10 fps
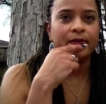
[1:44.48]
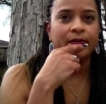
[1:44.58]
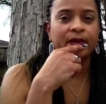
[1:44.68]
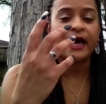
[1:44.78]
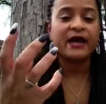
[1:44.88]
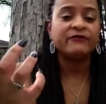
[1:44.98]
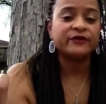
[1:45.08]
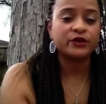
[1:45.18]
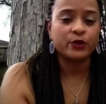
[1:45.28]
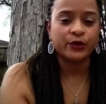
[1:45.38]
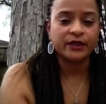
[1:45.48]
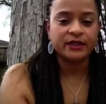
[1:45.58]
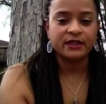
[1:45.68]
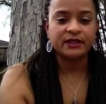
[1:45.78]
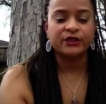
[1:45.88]
life source,
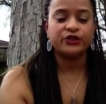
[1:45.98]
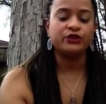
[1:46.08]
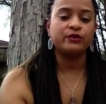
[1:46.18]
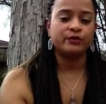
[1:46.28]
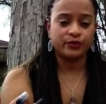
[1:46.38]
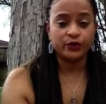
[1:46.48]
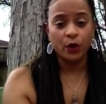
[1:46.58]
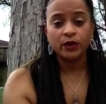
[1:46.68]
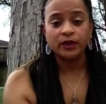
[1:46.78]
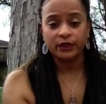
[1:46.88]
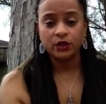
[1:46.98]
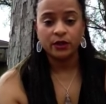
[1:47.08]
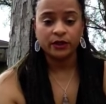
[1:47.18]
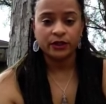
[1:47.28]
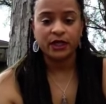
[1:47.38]
that you totally do
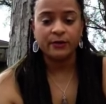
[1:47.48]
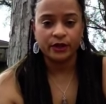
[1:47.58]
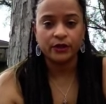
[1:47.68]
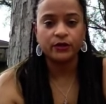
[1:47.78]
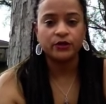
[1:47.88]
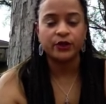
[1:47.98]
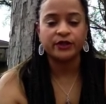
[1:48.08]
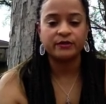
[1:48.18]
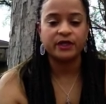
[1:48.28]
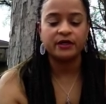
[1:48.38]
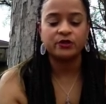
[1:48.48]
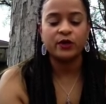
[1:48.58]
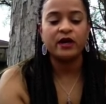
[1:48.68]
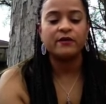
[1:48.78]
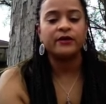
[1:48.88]
understand what those words mean as
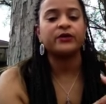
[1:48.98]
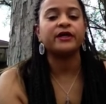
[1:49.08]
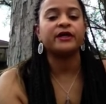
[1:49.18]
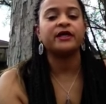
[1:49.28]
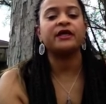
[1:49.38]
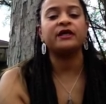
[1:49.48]
well in order to get